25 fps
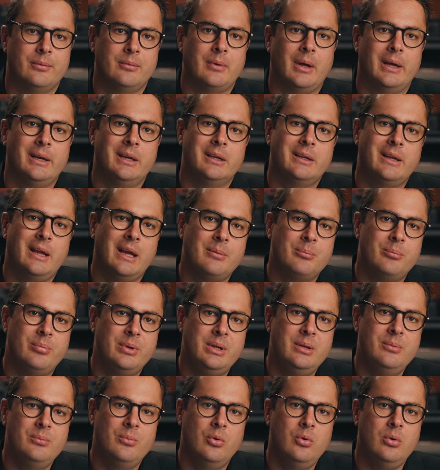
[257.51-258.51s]
and it can
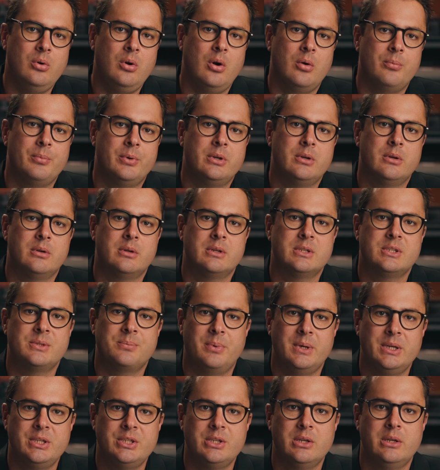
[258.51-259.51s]
be more common,
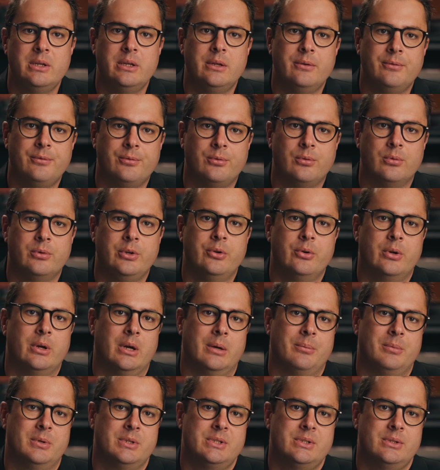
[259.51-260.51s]
especially for
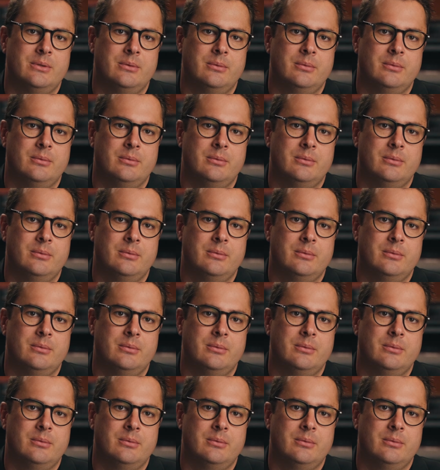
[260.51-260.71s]
newcomers.